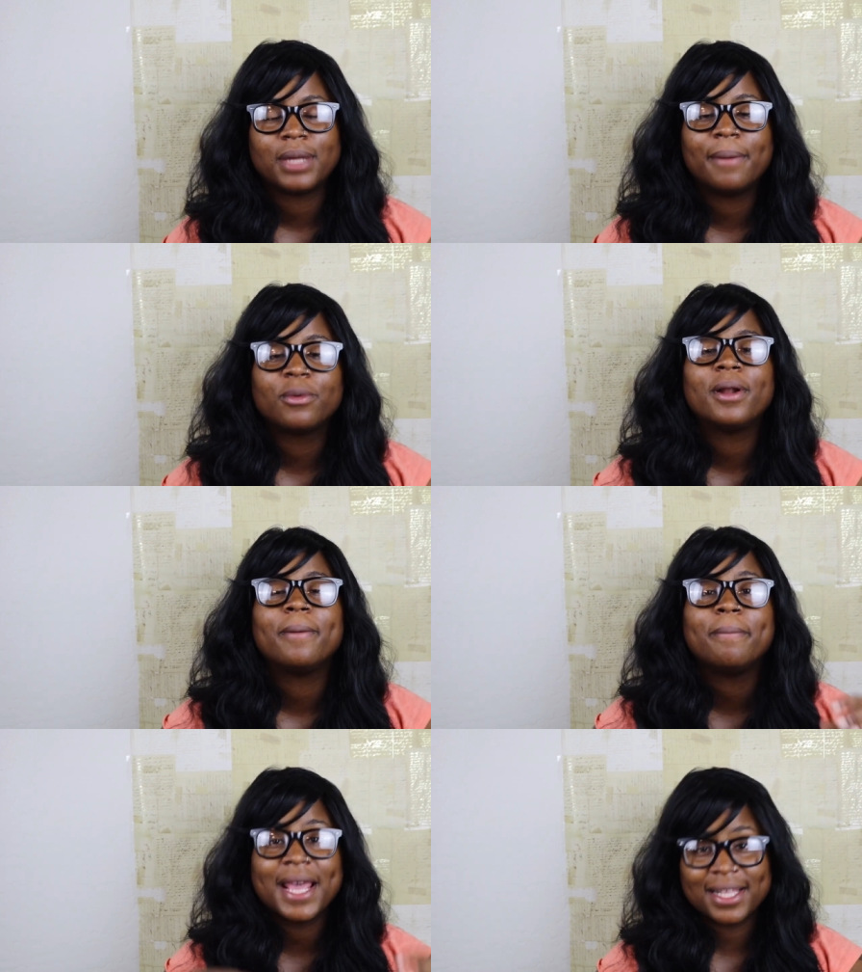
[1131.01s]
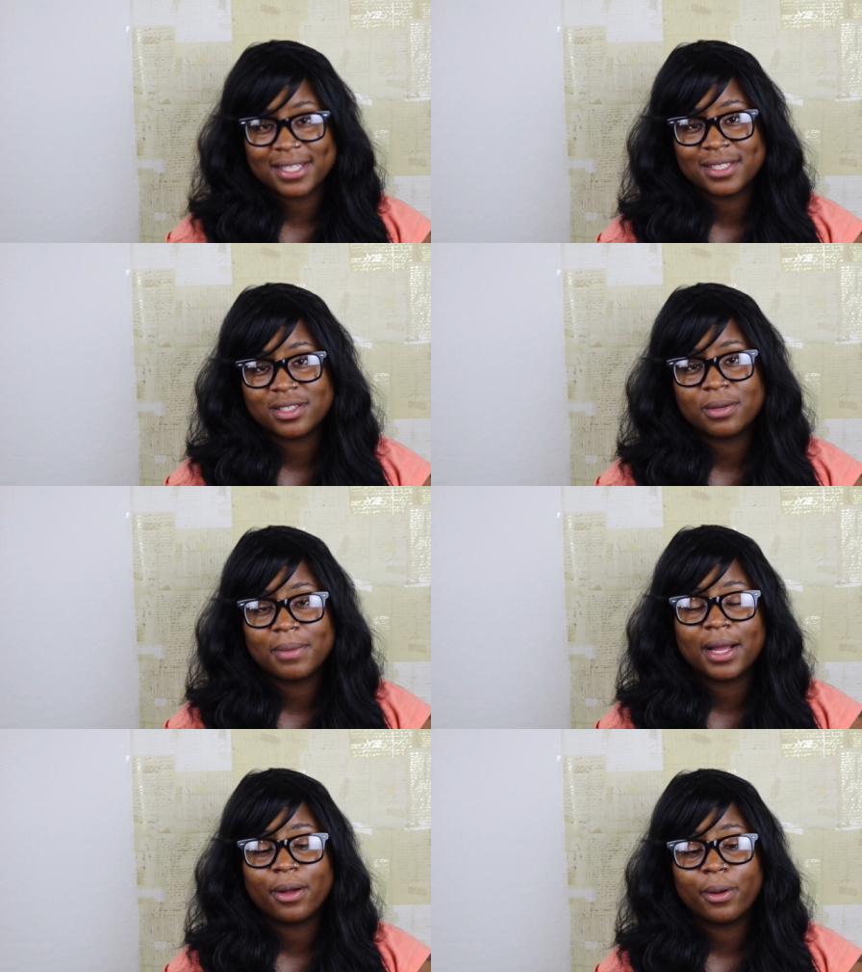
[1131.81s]
I'm going to make this into
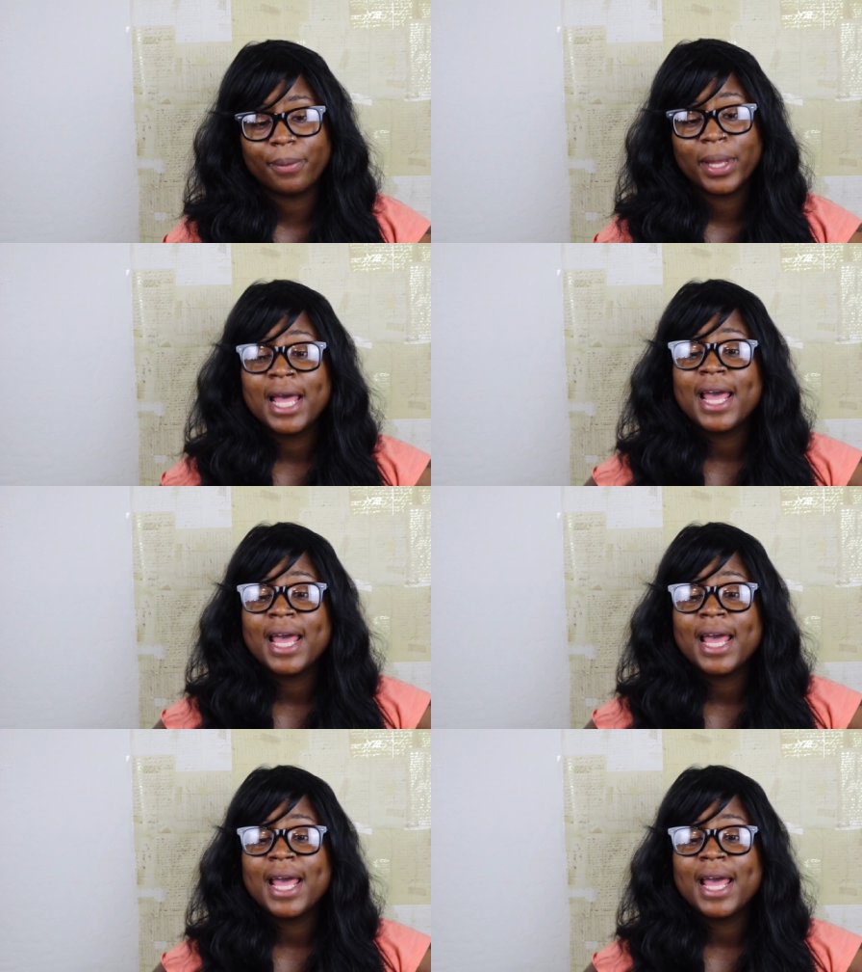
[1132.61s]
my home,